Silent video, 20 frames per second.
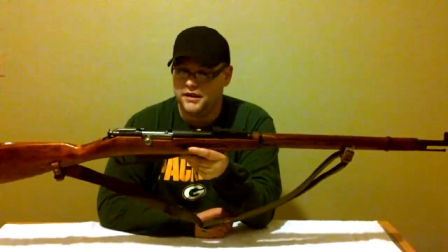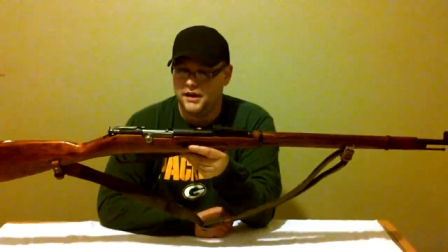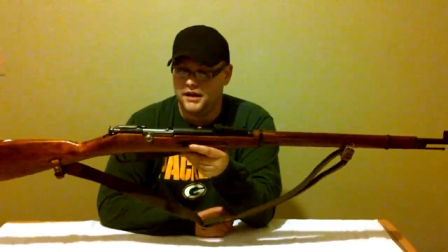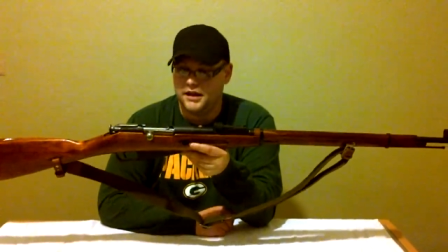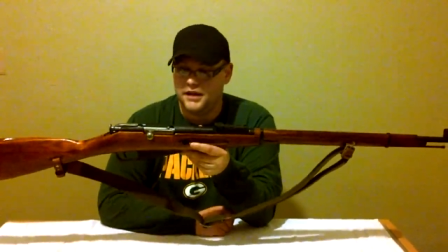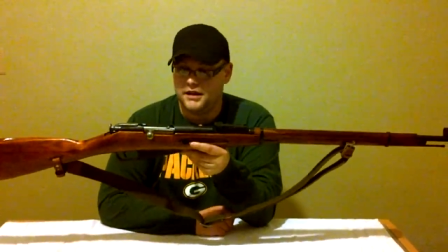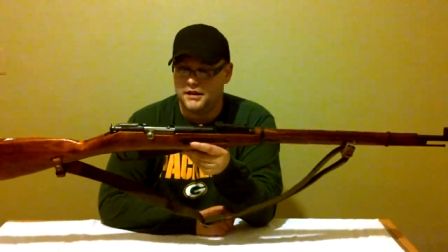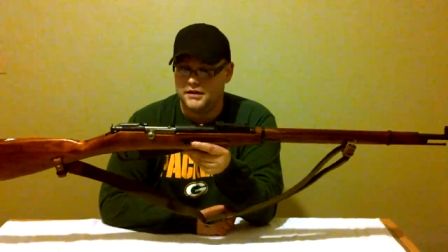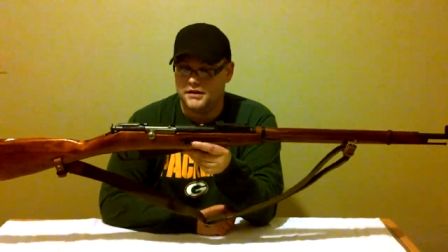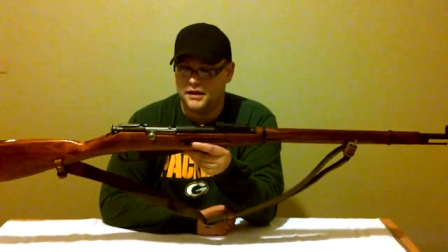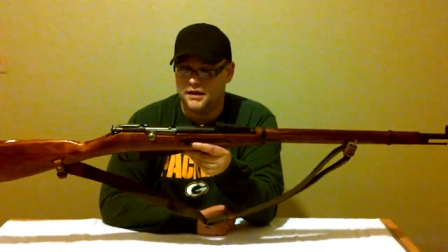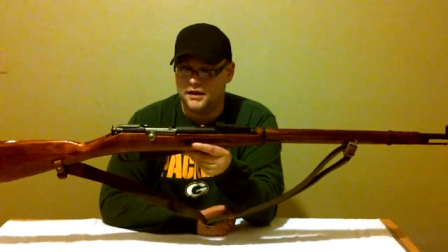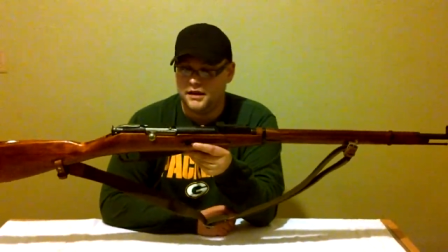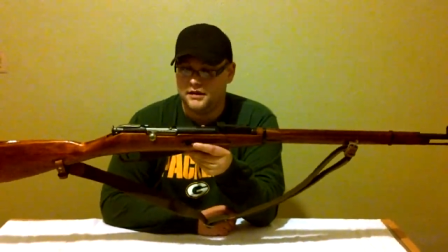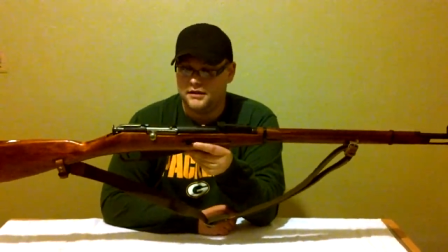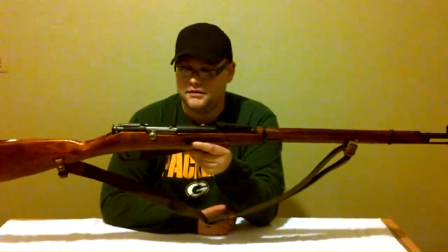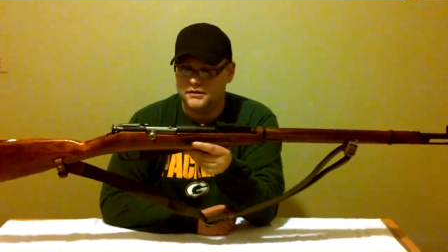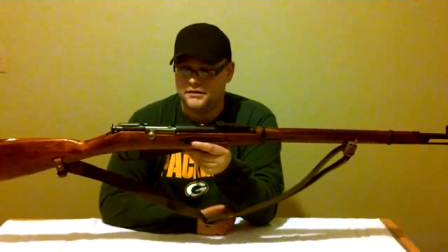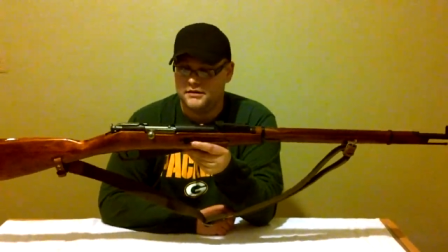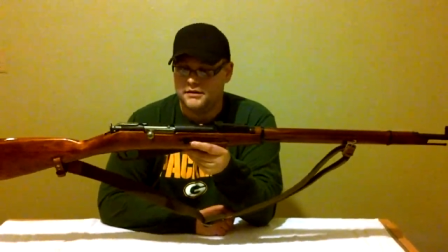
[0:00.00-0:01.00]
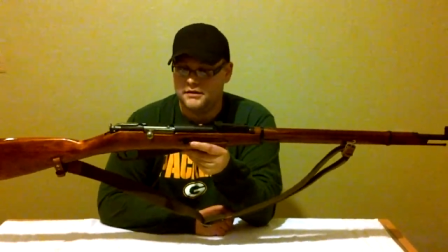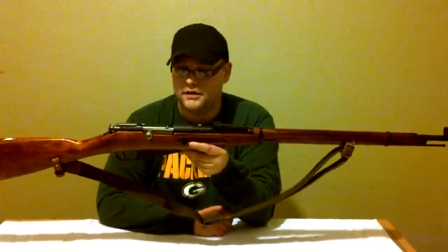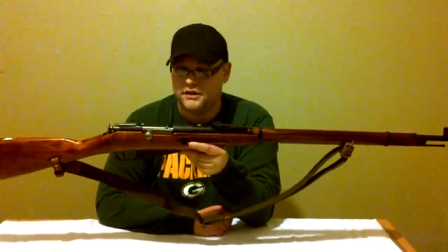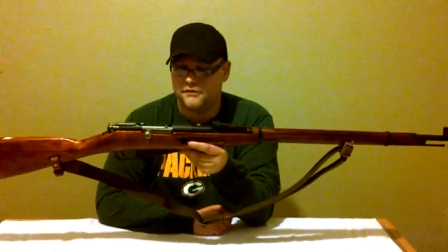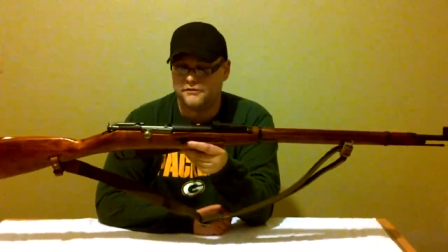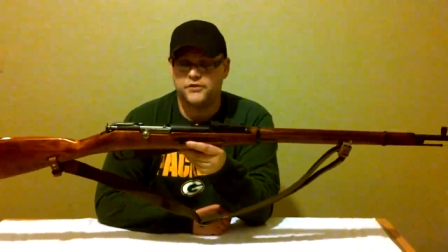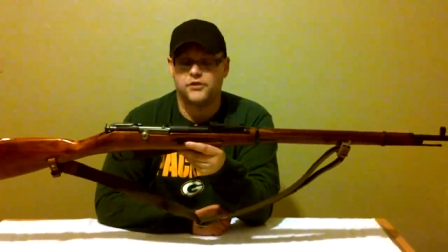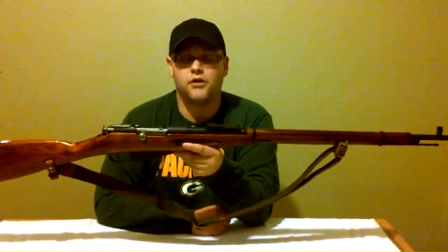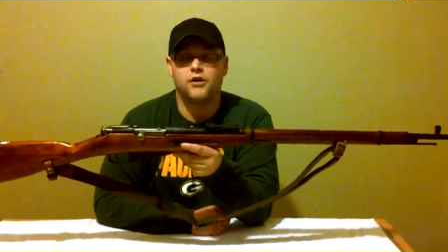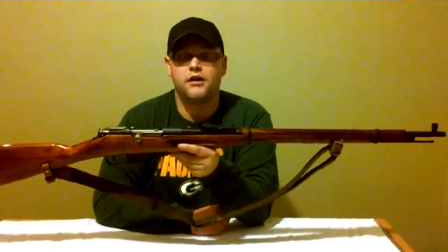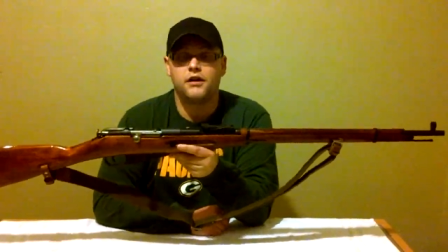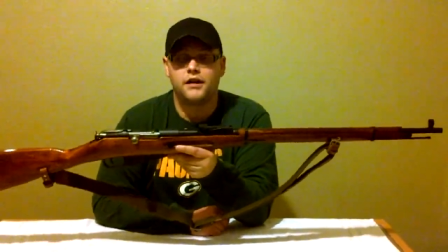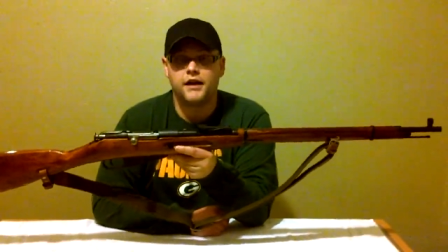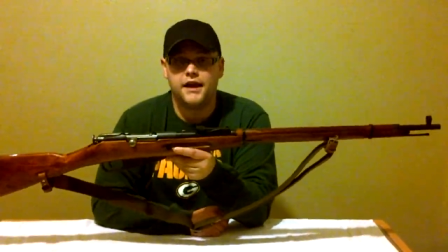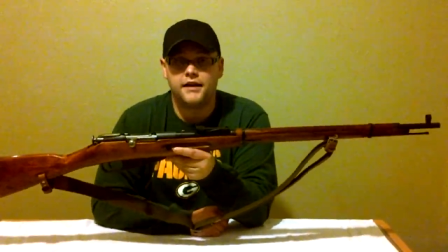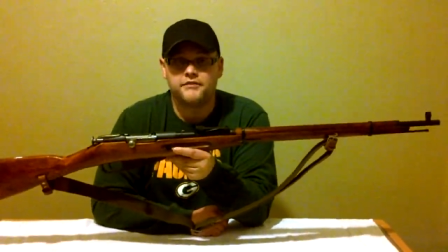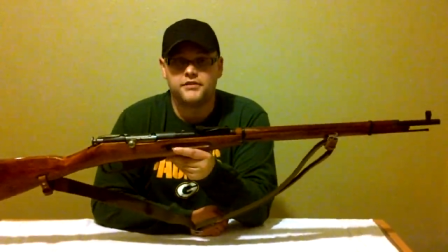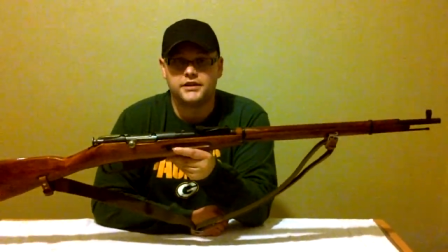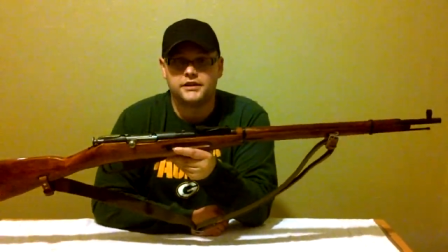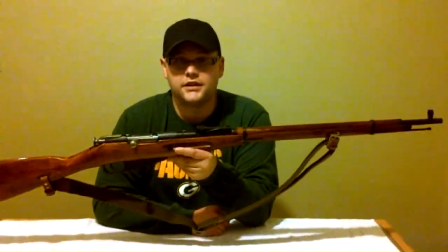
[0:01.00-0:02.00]
And if you are
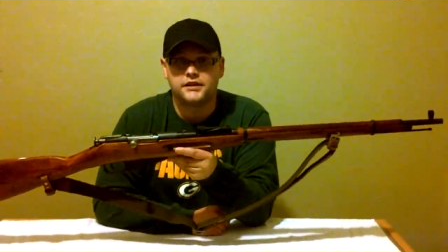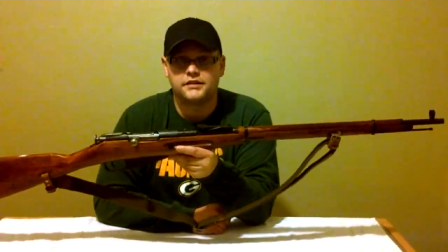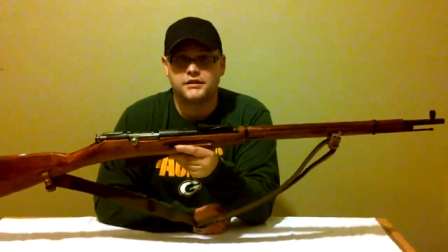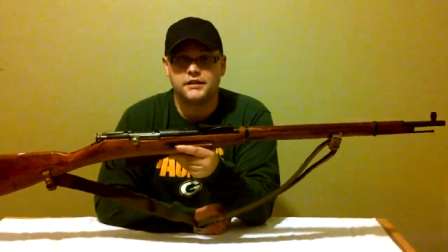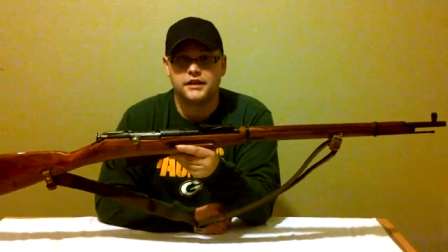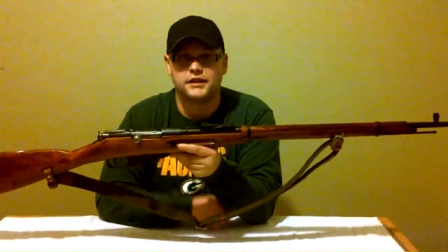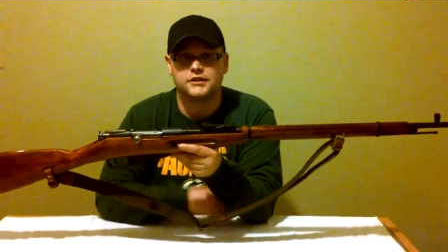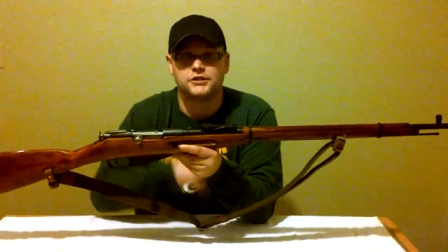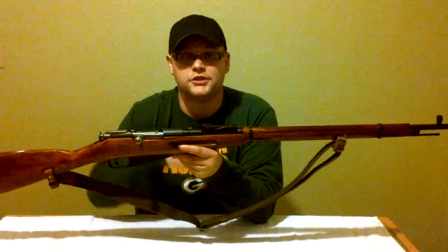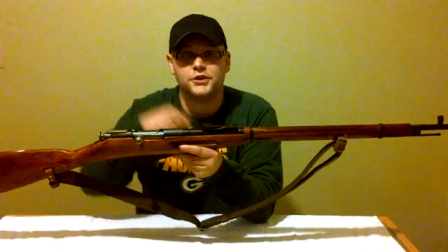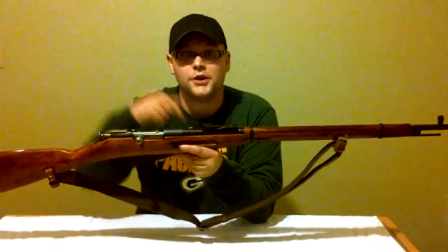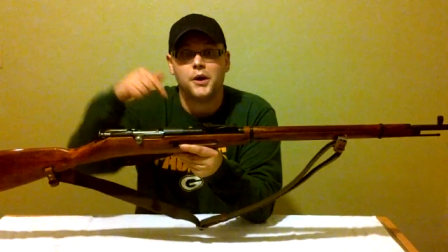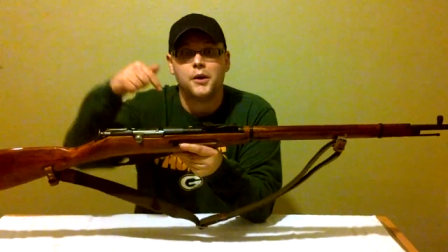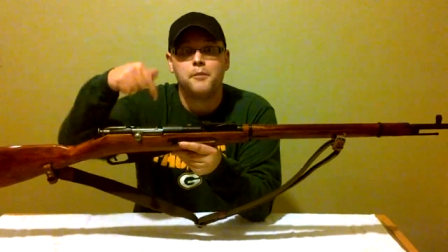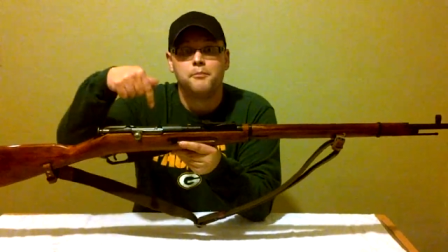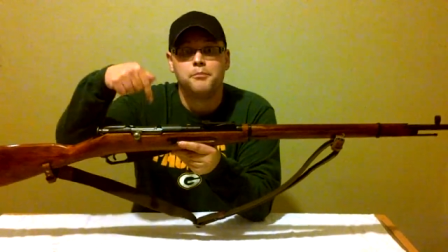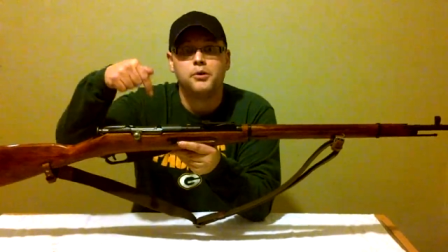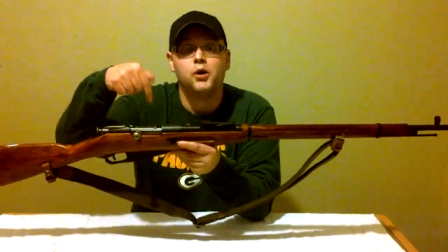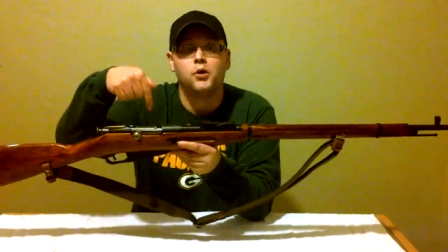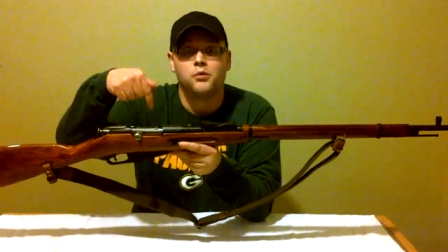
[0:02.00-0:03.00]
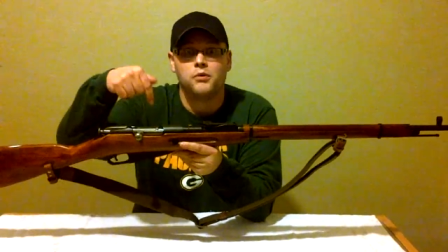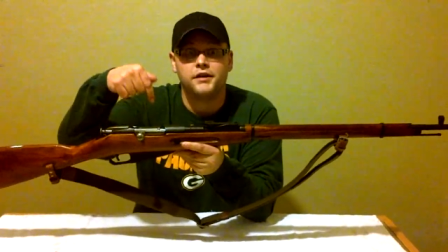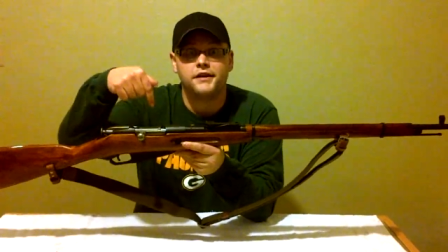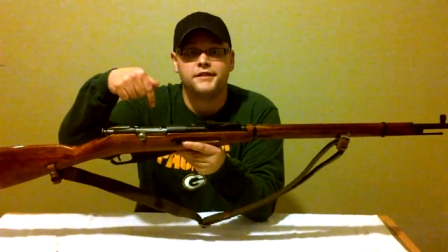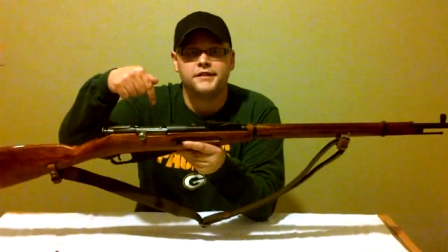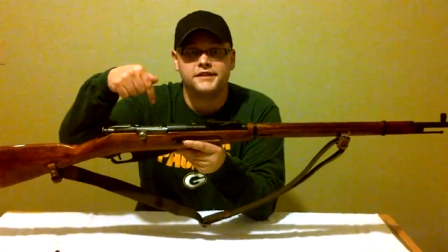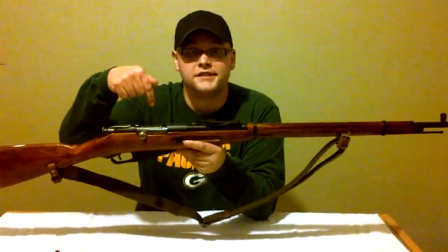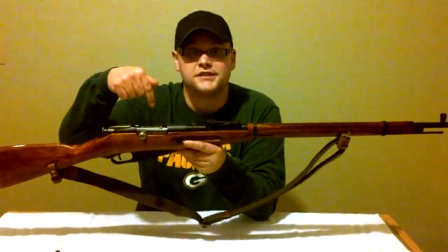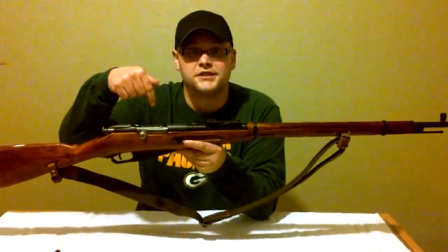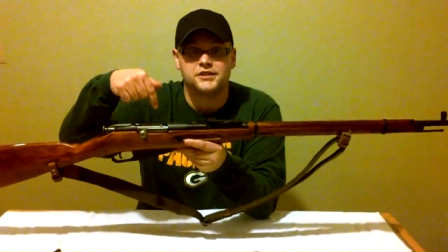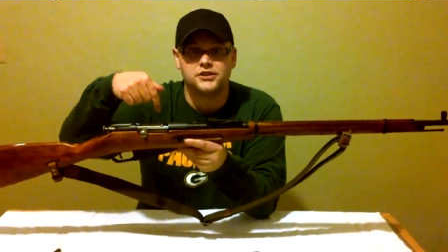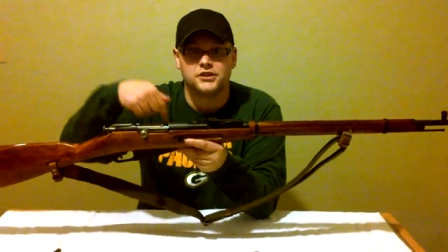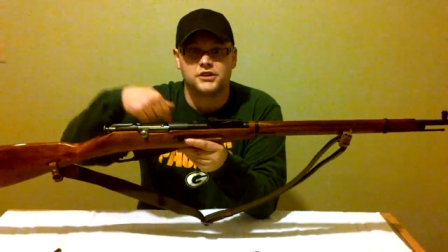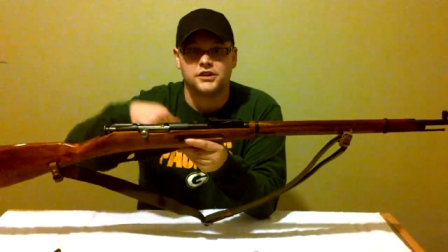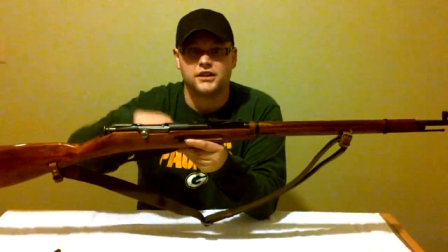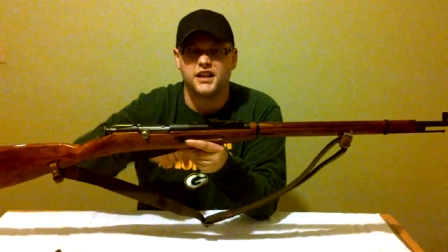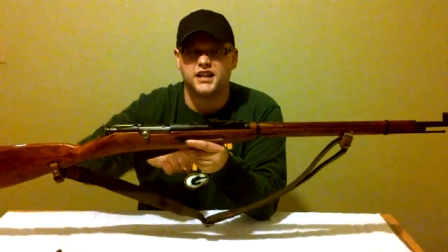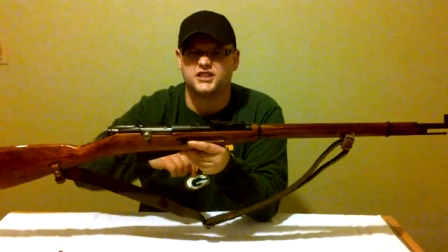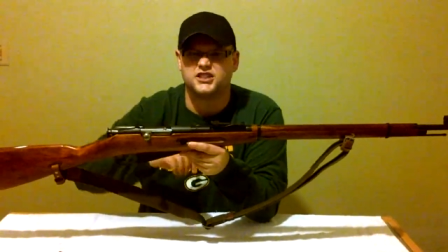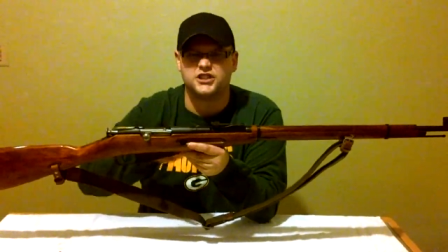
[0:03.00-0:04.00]
an avid gun collector, put one of these in your
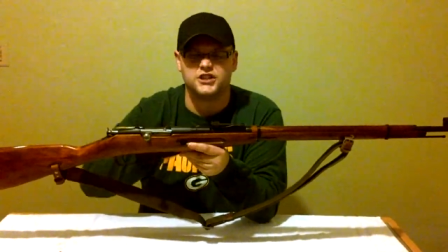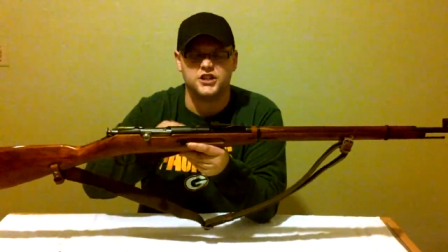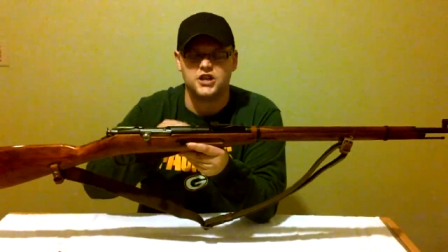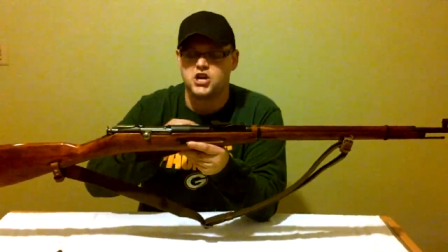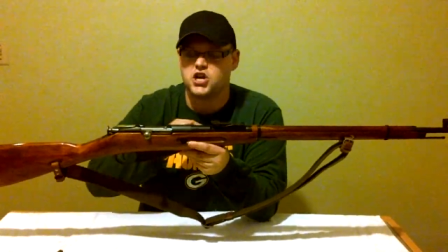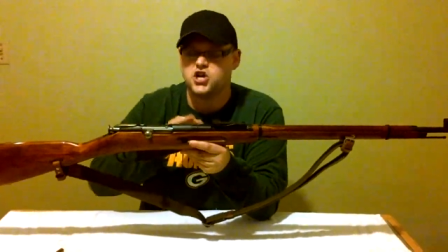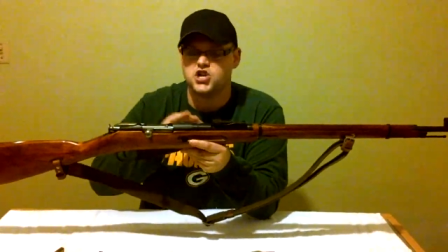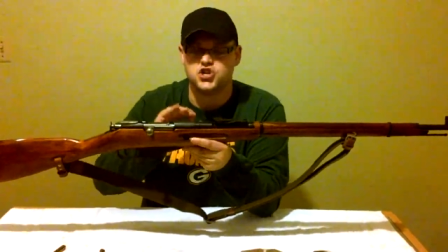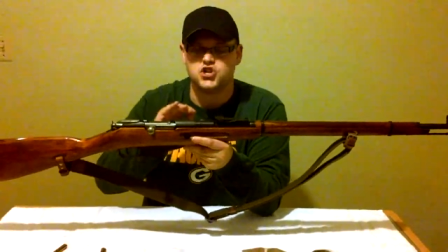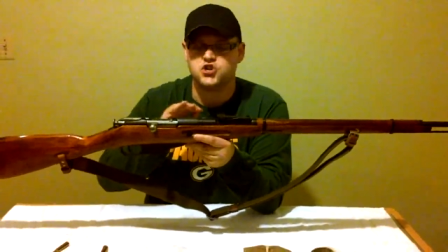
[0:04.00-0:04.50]
collection.